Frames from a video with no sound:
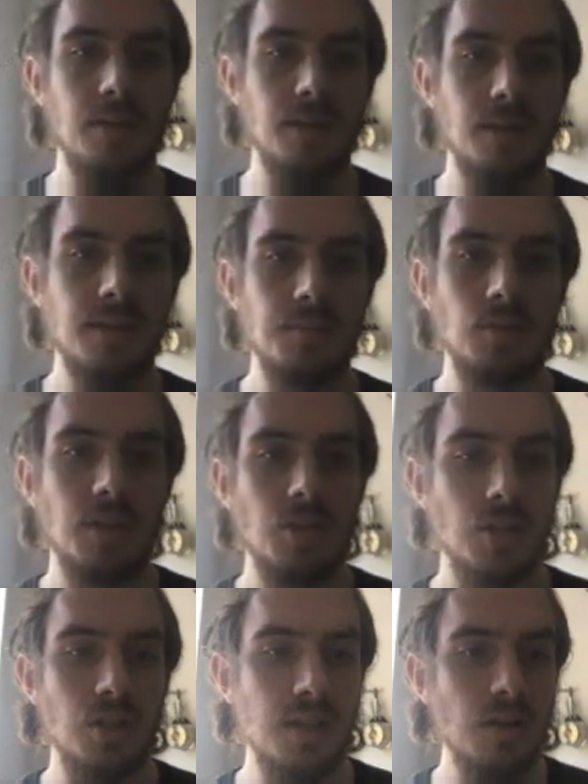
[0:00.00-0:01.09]
simulation
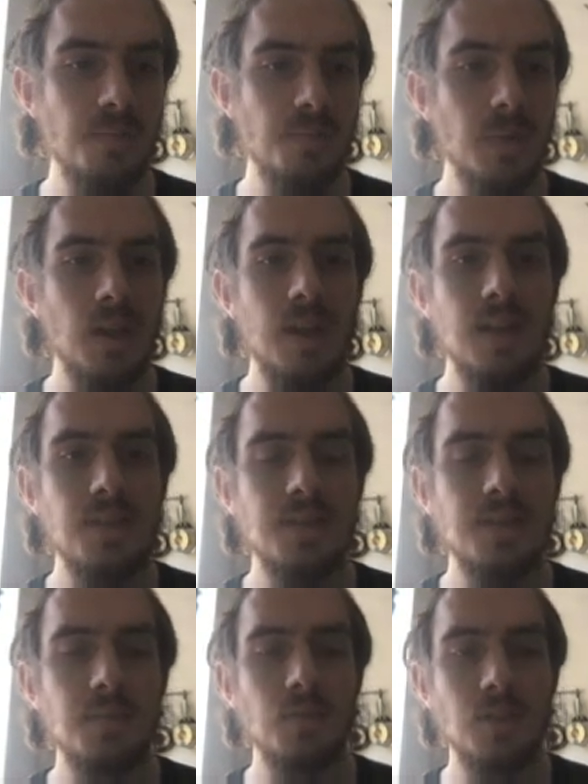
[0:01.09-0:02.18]
here. In the
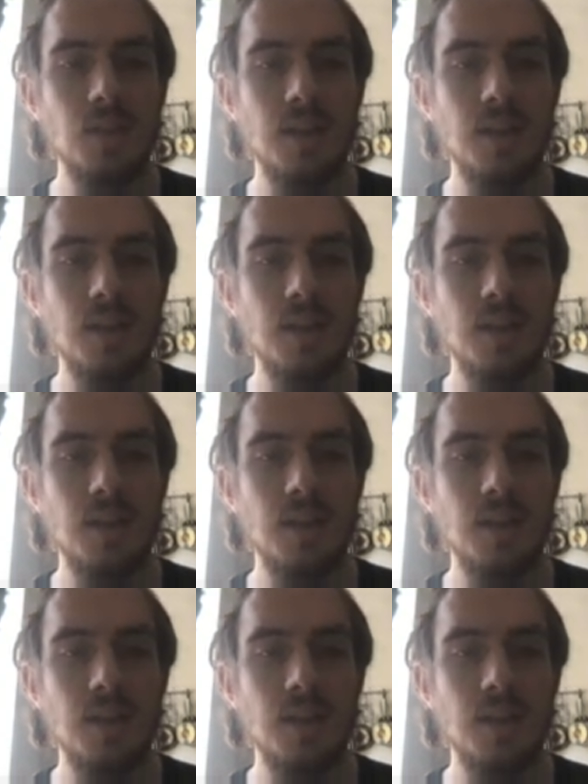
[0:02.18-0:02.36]
simulation,